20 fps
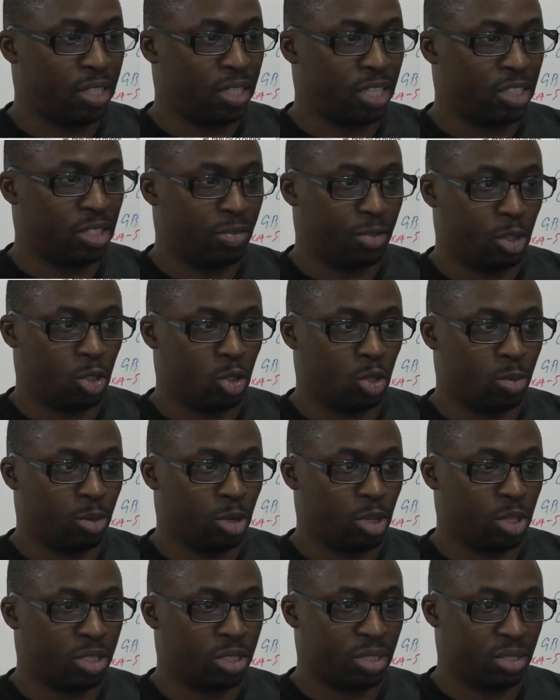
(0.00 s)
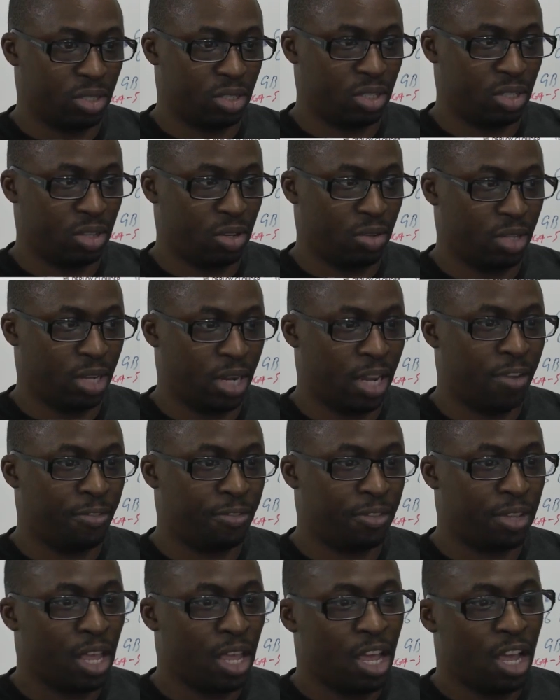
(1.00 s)
That's the VirtualBox
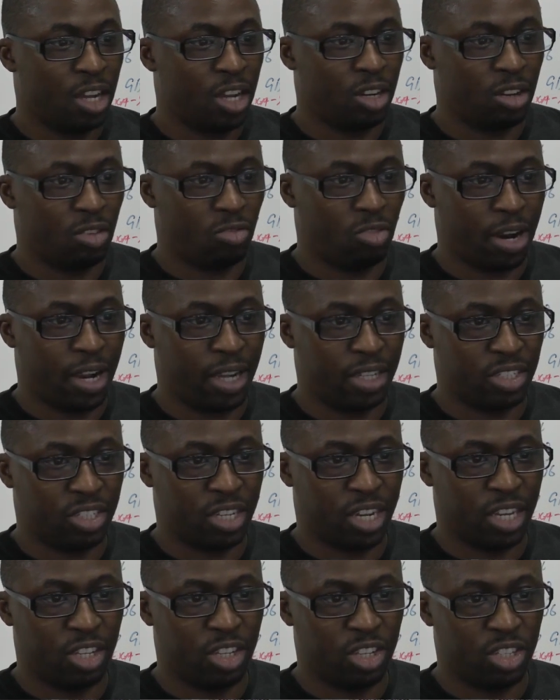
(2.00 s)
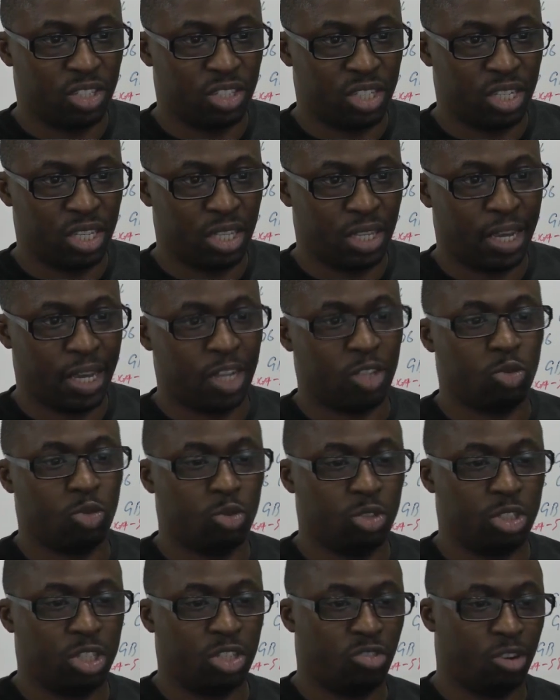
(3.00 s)
on the left. And on the right hand side, you can see
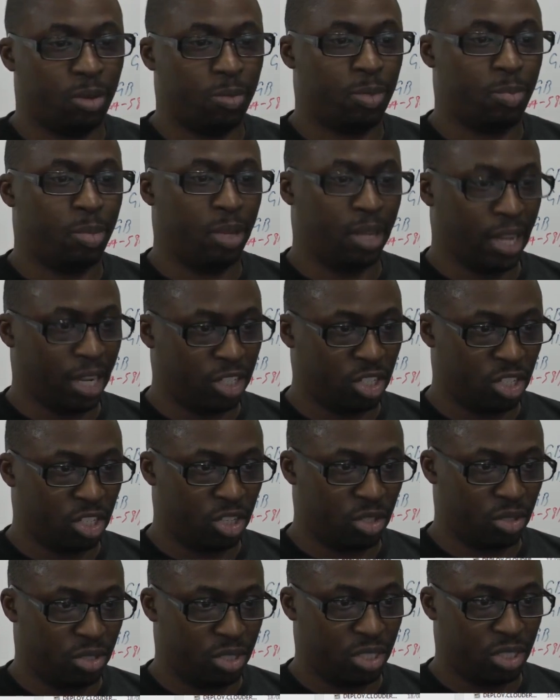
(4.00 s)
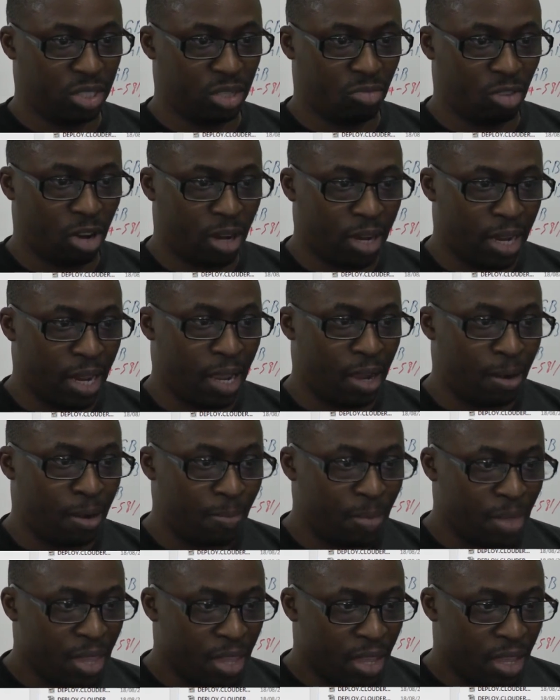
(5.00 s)
the actual script being executed. So right
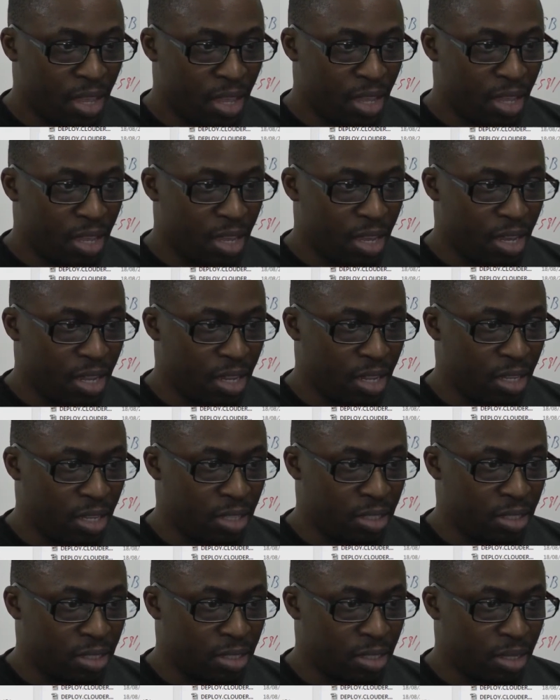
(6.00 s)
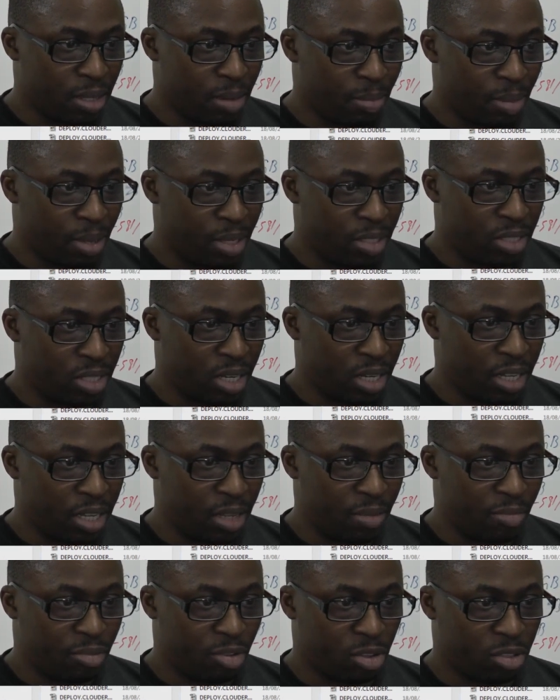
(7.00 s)
now, it is
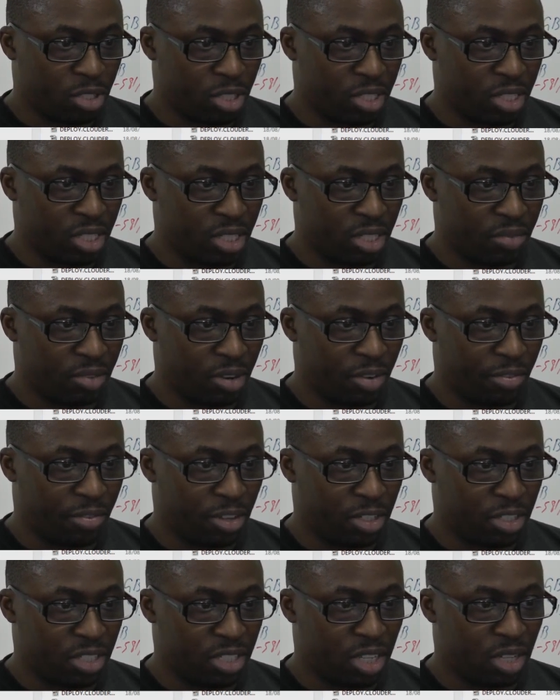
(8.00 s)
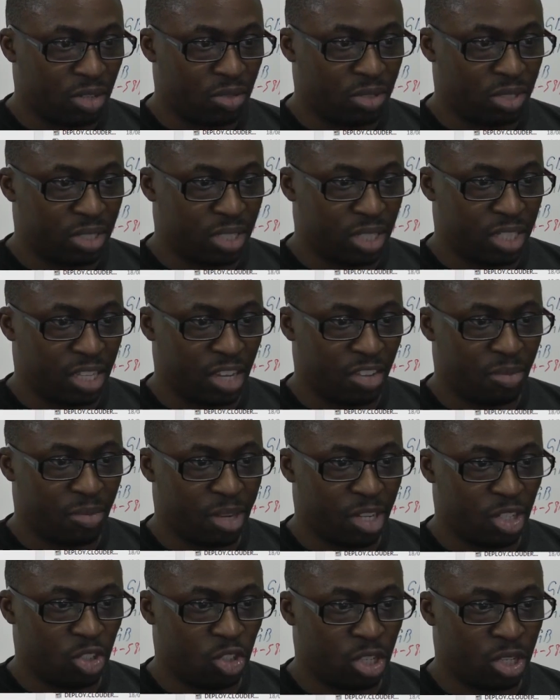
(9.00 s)
basically processing the very first node. The
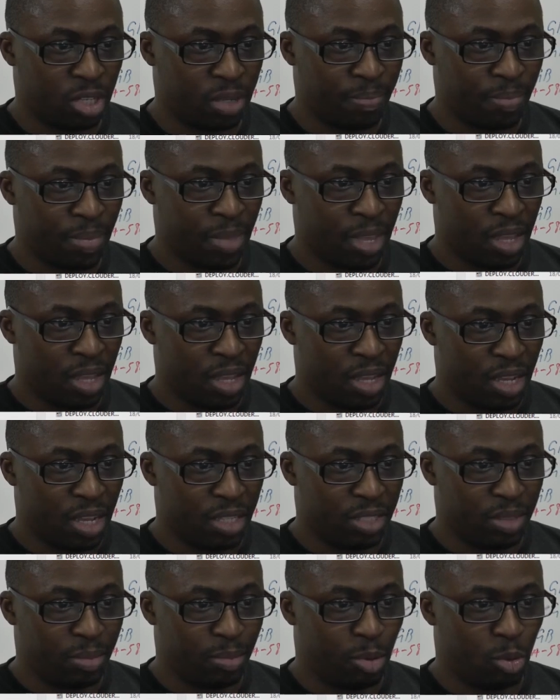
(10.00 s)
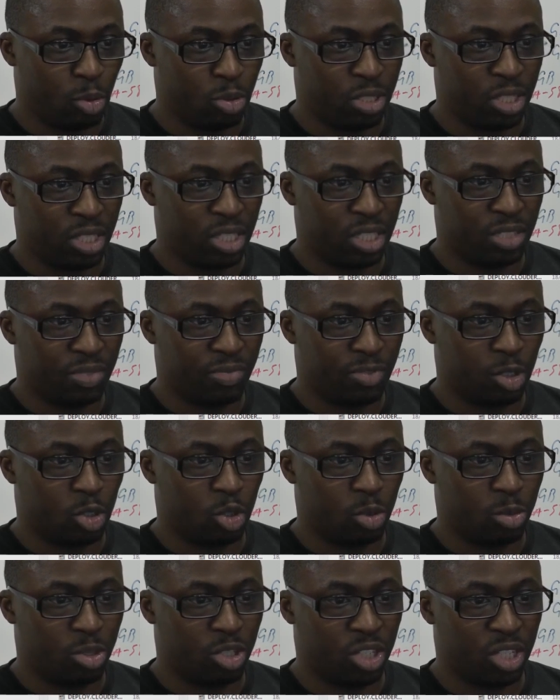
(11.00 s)
dev manager is importing
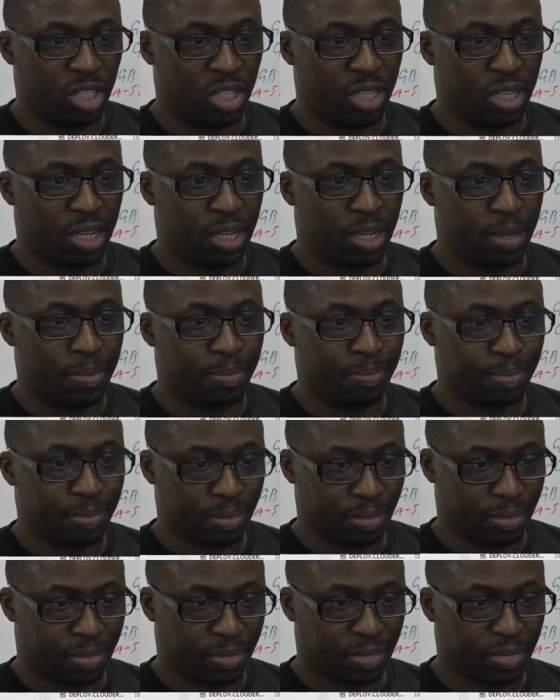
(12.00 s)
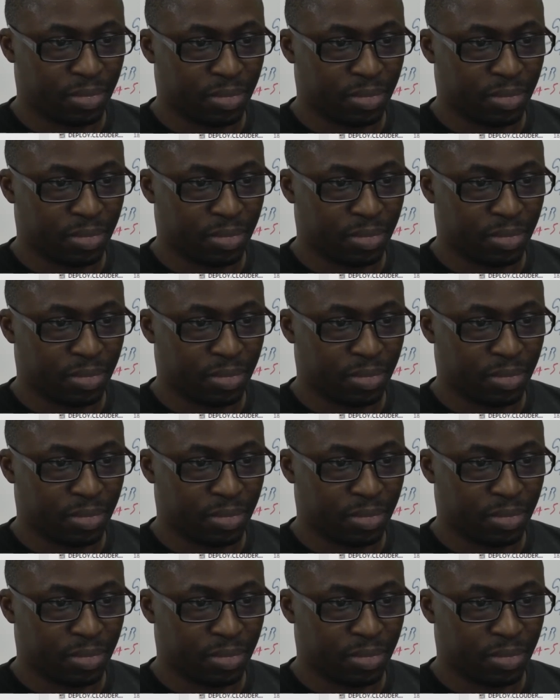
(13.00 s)
this virtual machine here.